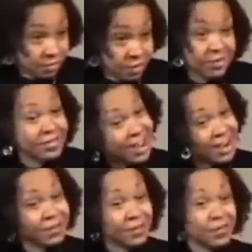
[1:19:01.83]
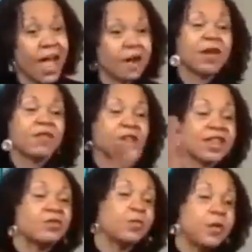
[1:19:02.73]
It's a scientific fact. Matter of fact, that's what